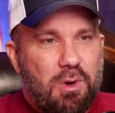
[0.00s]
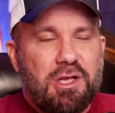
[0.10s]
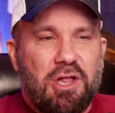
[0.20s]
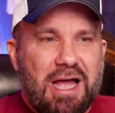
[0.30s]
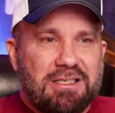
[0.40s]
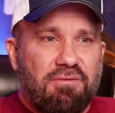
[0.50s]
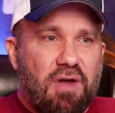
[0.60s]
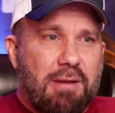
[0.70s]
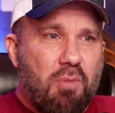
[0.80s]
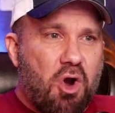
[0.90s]
with
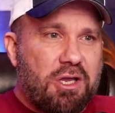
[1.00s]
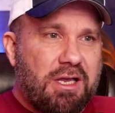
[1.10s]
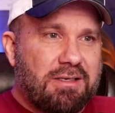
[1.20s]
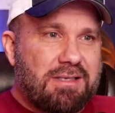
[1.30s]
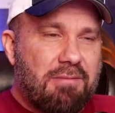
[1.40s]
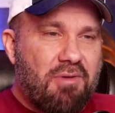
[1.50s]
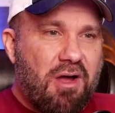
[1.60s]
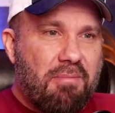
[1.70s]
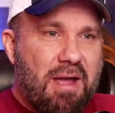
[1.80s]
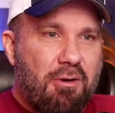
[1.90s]
classified marking, said
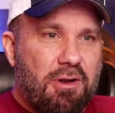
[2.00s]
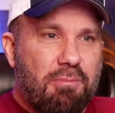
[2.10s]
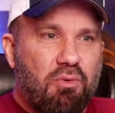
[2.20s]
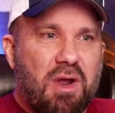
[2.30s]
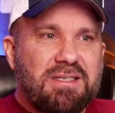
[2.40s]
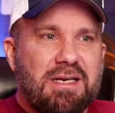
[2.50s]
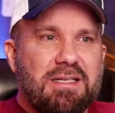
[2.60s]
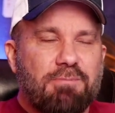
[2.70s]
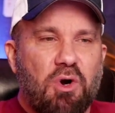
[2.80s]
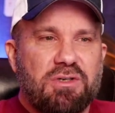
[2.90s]
Bob Bauer, the
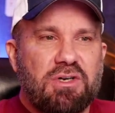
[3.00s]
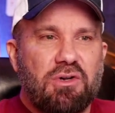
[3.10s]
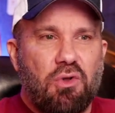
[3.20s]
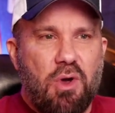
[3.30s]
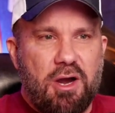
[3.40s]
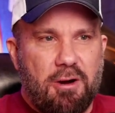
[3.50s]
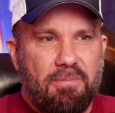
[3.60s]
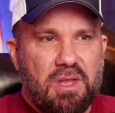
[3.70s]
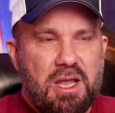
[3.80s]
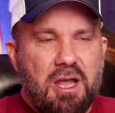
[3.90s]
president's personal
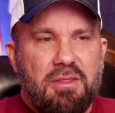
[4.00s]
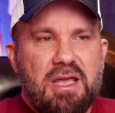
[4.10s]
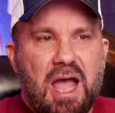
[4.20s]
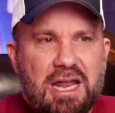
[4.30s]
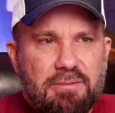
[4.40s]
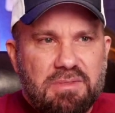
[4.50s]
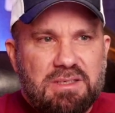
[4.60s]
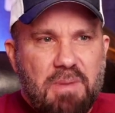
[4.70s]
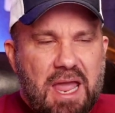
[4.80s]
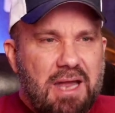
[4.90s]
lawyer. The items
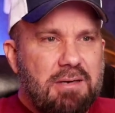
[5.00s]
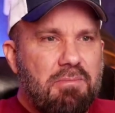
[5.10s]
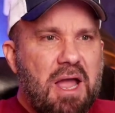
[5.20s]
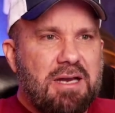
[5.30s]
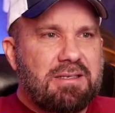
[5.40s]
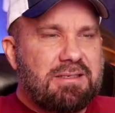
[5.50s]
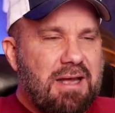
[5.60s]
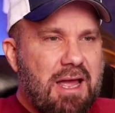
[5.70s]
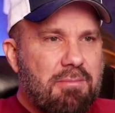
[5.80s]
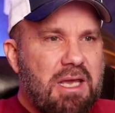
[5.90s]
spanned Biden's
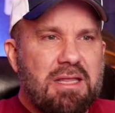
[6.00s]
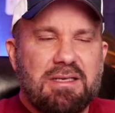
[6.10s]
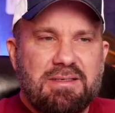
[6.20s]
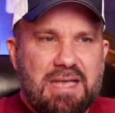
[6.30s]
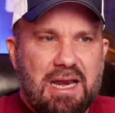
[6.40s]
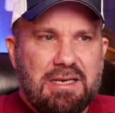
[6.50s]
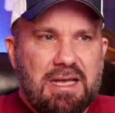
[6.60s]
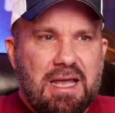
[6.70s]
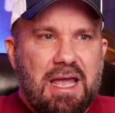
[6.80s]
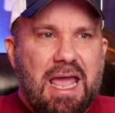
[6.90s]
time in the
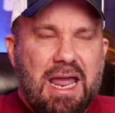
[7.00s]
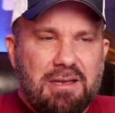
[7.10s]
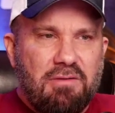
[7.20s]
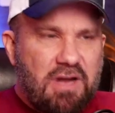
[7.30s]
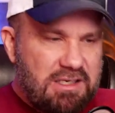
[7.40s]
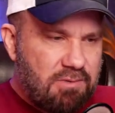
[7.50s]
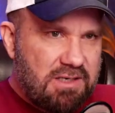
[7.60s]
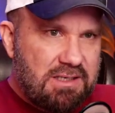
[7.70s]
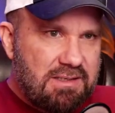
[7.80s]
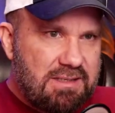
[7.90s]
Senate and the vice
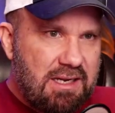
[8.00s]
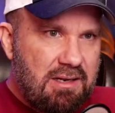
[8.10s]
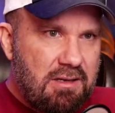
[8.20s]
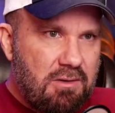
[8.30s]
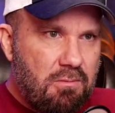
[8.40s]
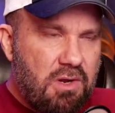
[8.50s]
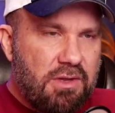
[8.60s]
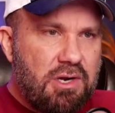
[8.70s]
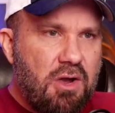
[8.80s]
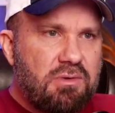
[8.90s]
presidency, while
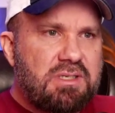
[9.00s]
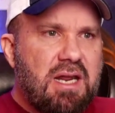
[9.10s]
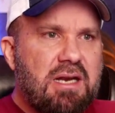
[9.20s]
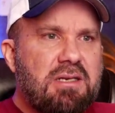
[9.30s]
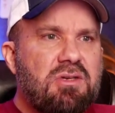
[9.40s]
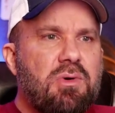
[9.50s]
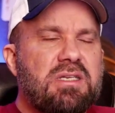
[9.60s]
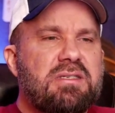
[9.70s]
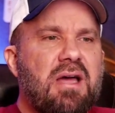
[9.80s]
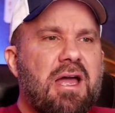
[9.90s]
the notes dated to
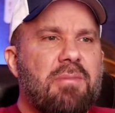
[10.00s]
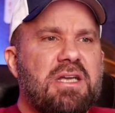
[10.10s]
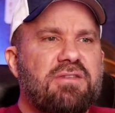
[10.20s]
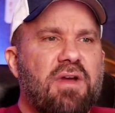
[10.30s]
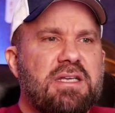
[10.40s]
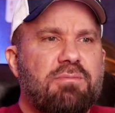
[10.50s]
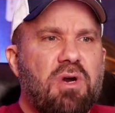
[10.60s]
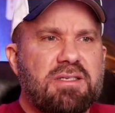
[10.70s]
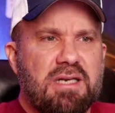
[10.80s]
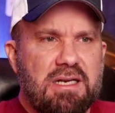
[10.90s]
his time as vice
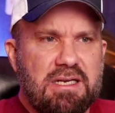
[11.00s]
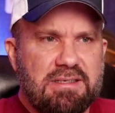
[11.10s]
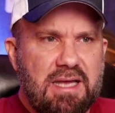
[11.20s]
president, he